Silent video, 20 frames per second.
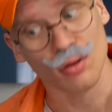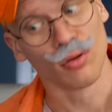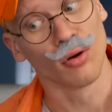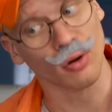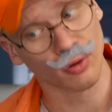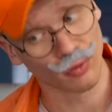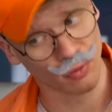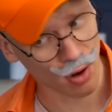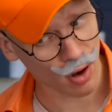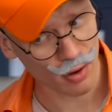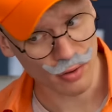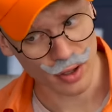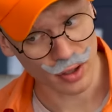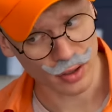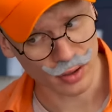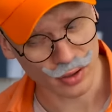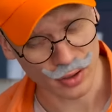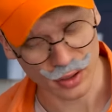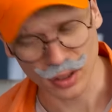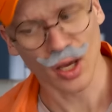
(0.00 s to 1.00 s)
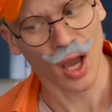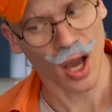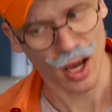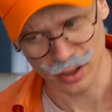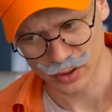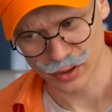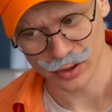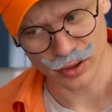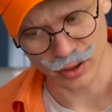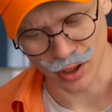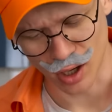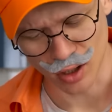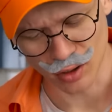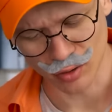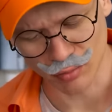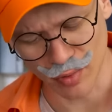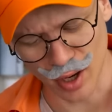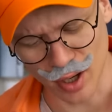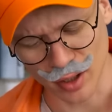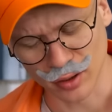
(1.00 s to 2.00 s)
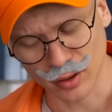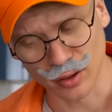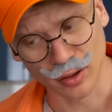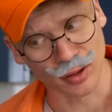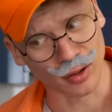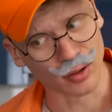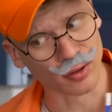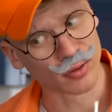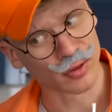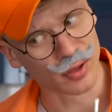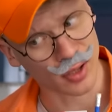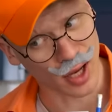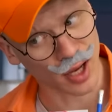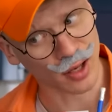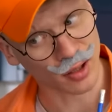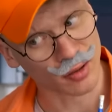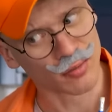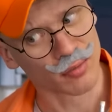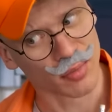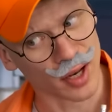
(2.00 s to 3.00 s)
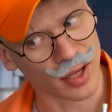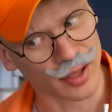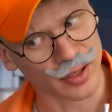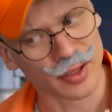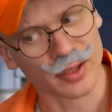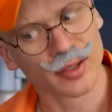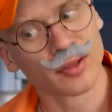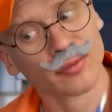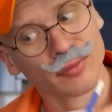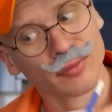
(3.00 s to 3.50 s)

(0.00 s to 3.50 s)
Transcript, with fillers: This isn't gonna go away. You need to study harder.